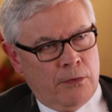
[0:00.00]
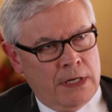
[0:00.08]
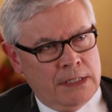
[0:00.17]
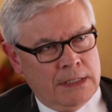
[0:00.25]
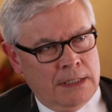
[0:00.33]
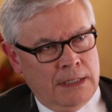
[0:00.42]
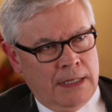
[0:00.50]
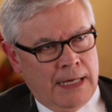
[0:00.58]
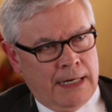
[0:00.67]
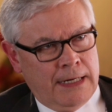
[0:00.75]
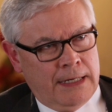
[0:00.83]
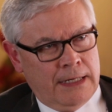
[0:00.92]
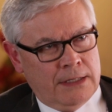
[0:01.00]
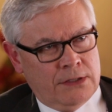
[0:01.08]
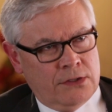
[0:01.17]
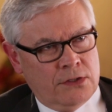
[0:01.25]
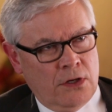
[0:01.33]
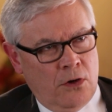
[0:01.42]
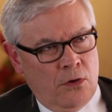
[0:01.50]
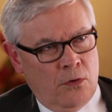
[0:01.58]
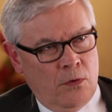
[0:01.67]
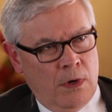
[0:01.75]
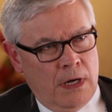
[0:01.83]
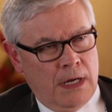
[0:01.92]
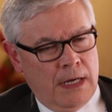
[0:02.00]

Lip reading: reason, that it is so